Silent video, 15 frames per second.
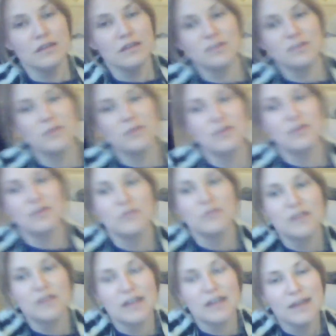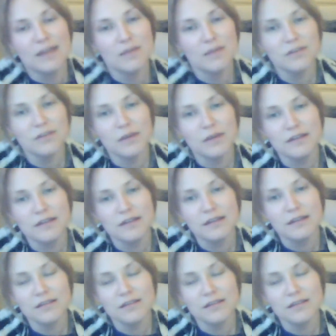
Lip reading: when I was in my 20s.